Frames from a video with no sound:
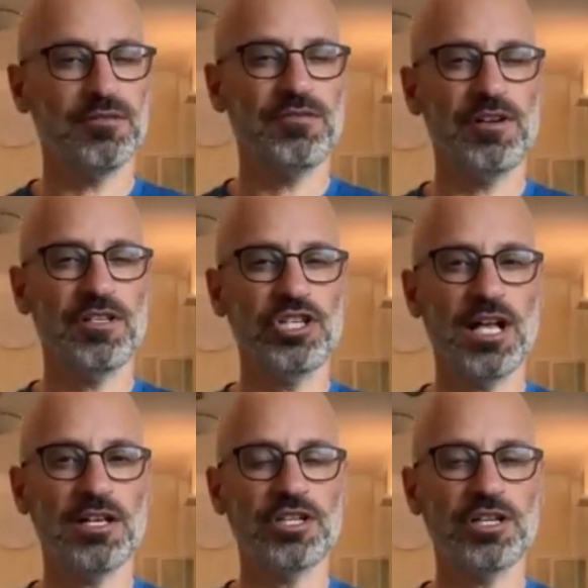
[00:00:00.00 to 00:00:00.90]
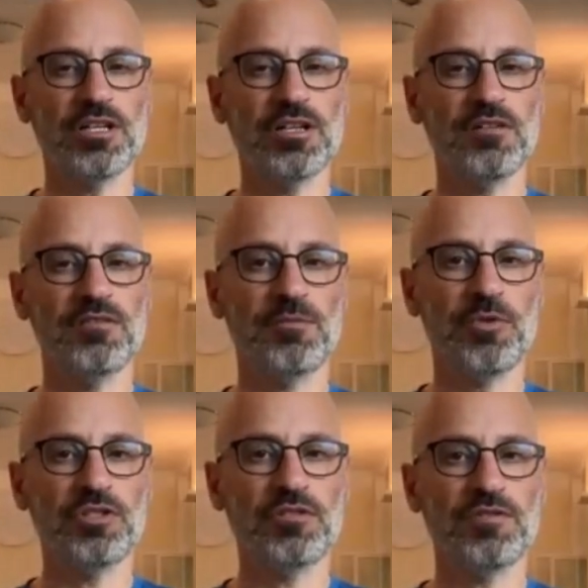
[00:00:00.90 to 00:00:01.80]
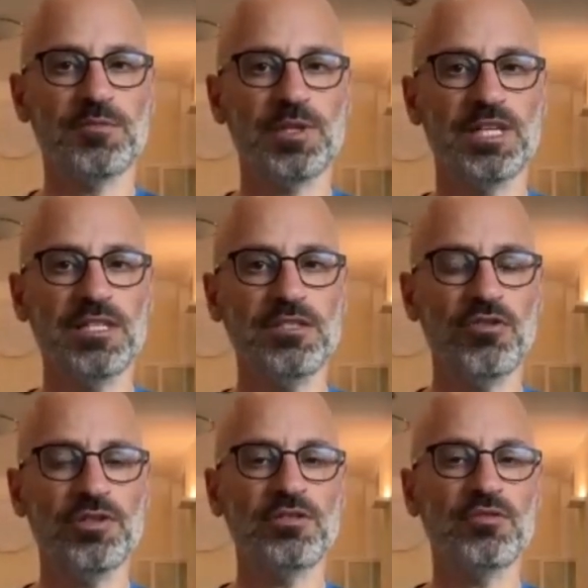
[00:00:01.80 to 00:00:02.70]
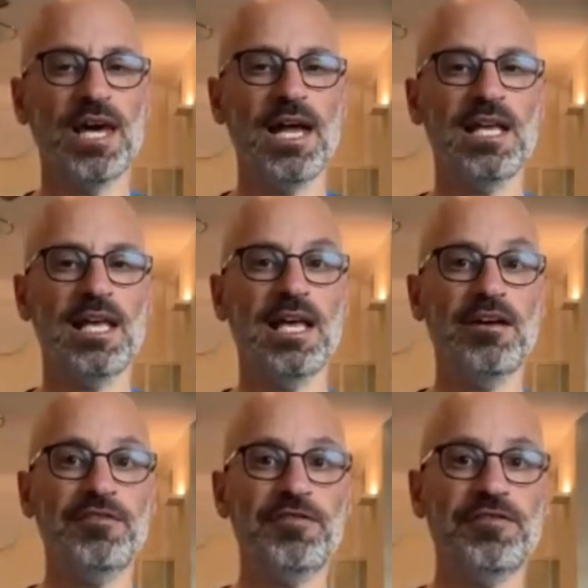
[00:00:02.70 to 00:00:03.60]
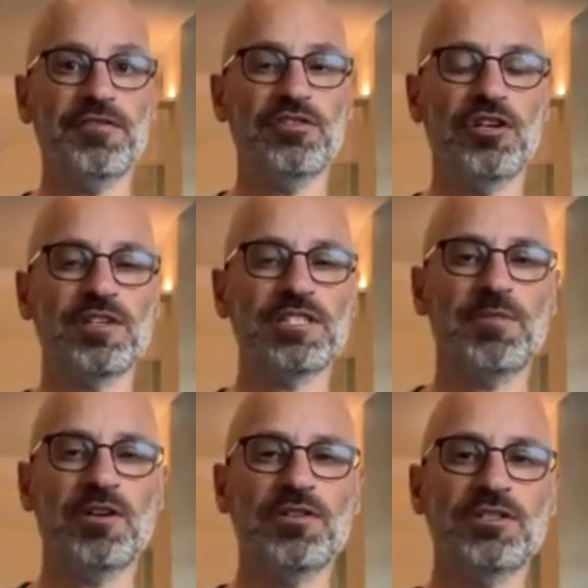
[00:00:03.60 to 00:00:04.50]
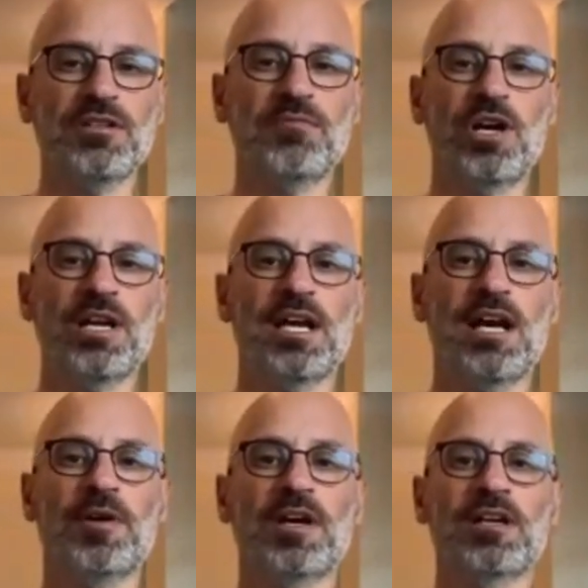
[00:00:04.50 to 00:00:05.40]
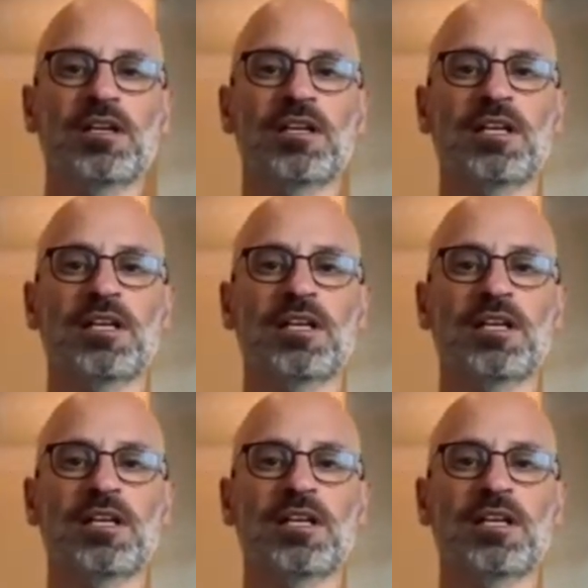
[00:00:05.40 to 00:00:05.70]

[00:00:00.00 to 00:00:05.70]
Very challenging for most of us. Please only do that if you have experience in pranayama,